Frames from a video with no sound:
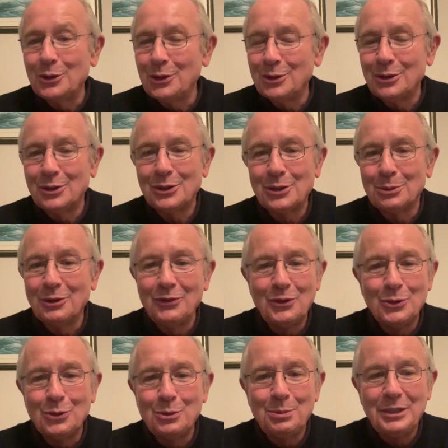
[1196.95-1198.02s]
You know, some of
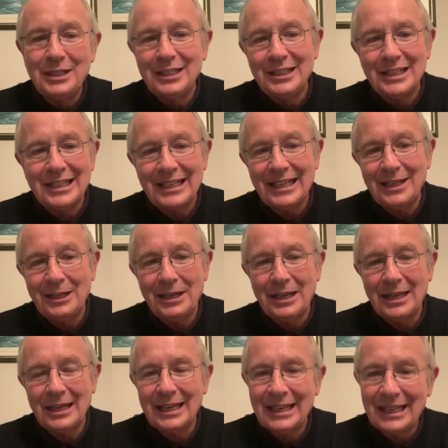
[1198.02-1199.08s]
you would be
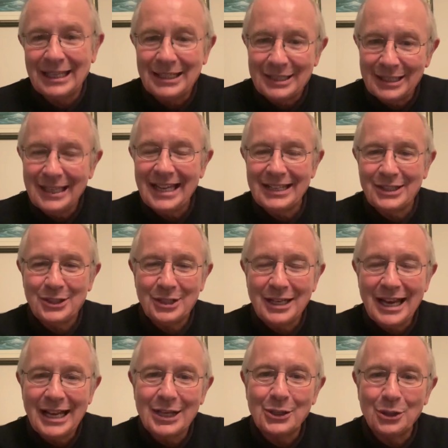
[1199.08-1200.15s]
into that
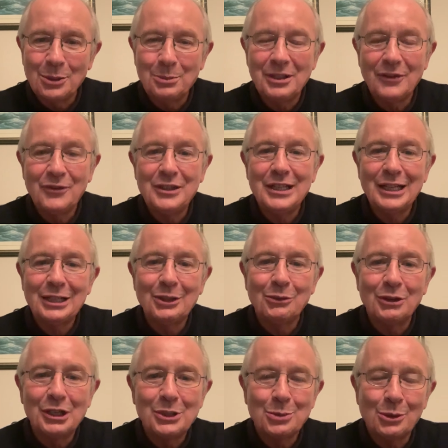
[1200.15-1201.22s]
scenario. Himself and Declan Rice